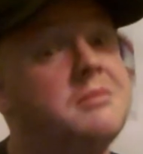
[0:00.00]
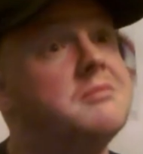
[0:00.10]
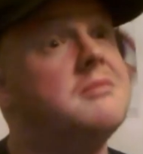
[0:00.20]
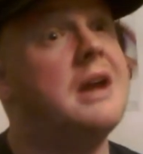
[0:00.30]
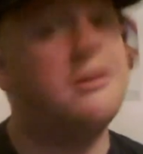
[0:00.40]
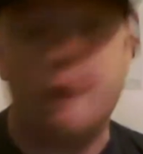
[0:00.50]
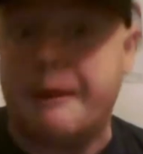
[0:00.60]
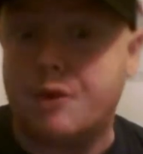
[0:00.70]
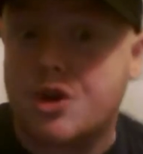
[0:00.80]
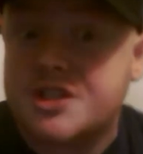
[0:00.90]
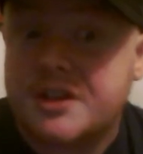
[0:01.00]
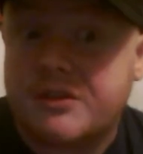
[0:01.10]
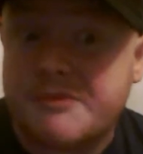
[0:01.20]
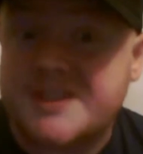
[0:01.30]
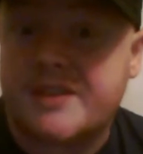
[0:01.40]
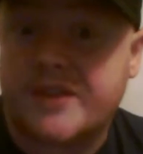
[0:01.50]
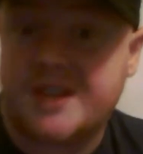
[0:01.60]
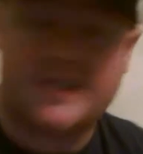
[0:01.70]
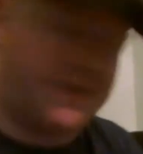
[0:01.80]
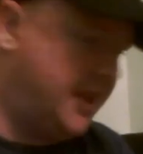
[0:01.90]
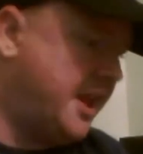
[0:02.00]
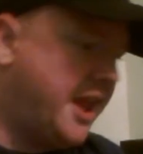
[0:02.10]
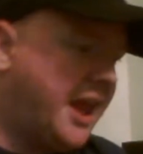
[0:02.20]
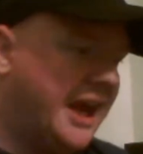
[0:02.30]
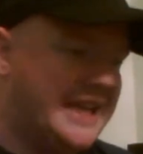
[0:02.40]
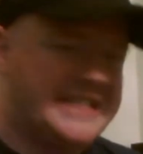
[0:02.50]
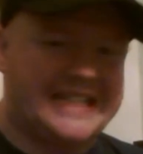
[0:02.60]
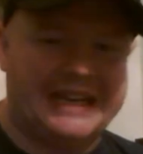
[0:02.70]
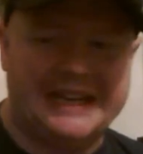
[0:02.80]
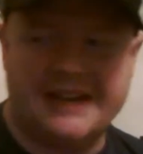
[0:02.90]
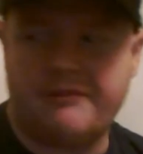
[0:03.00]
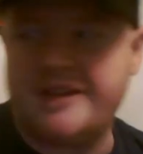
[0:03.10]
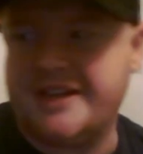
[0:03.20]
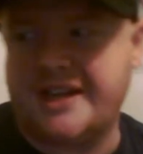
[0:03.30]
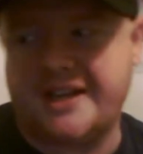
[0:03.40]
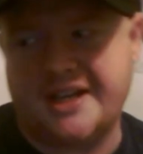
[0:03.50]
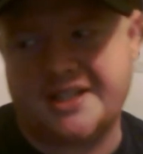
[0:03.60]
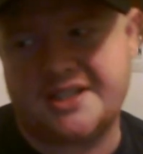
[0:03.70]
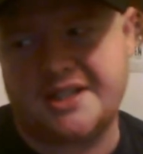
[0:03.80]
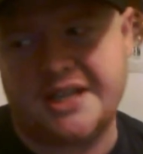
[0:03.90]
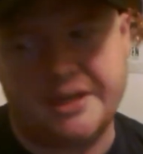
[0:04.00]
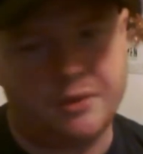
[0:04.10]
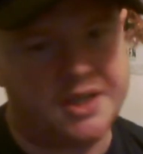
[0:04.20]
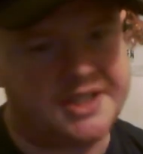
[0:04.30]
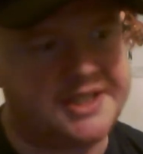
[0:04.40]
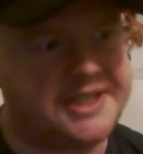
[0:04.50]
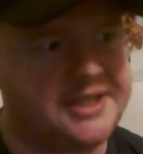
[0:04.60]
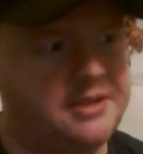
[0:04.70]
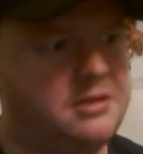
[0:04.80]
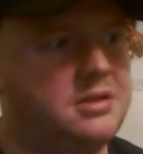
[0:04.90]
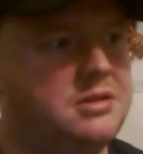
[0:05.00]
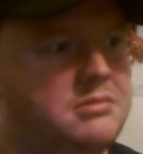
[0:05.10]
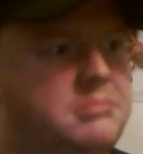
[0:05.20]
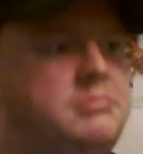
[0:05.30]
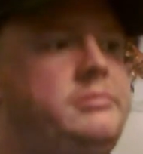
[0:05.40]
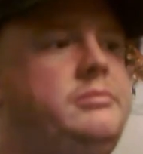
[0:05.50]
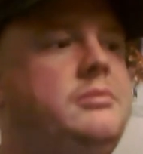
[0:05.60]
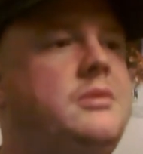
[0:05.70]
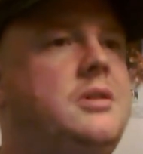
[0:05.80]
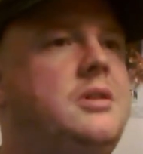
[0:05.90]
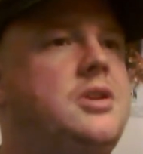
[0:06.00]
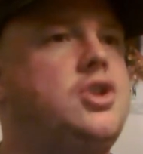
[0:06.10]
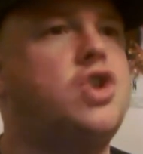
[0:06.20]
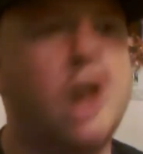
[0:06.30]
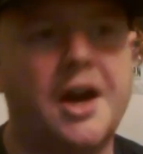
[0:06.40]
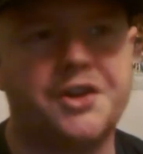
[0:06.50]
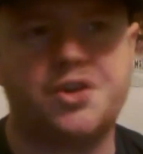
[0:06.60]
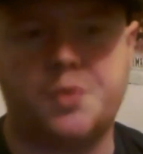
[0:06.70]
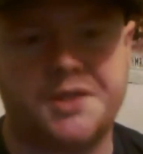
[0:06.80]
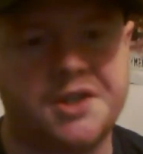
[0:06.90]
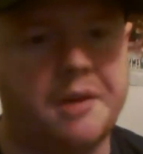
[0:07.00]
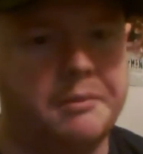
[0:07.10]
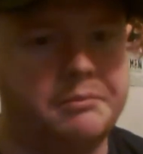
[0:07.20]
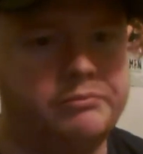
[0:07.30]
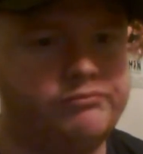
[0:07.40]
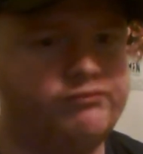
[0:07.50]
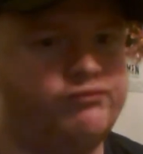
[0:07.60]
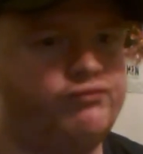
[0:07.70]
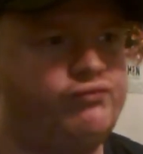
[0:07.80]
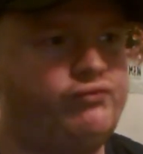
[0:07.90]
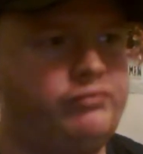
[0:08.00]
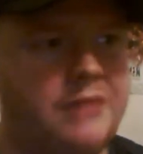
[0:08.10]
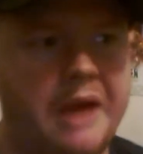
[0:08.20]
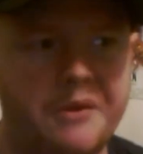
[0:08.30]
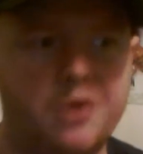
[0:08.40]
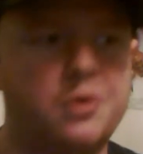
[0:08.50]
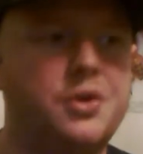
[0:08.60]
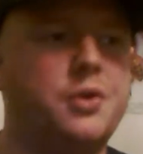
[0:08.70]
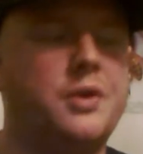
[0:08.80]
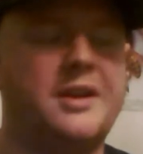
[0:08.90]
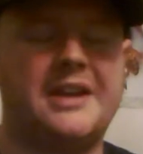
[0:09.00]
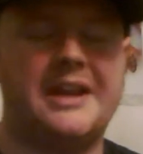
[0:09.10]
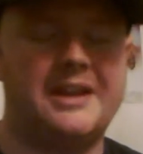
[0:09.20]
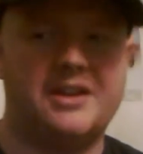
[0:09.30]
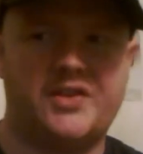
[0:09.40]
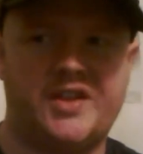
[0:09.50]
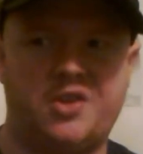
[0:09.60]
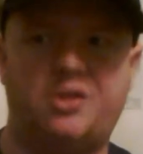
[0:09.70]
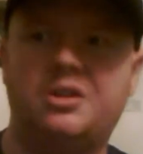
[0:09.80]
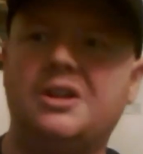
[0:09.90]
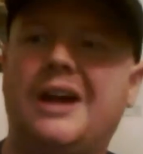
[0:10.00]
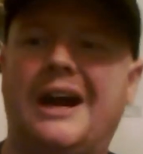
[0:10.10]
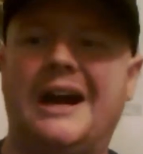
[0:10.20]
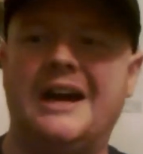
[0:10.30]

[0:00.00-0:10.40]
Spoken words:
was a glam rock singer from the 70s, and in the late 90s, he was charged with some I'm not going to go into it in this video.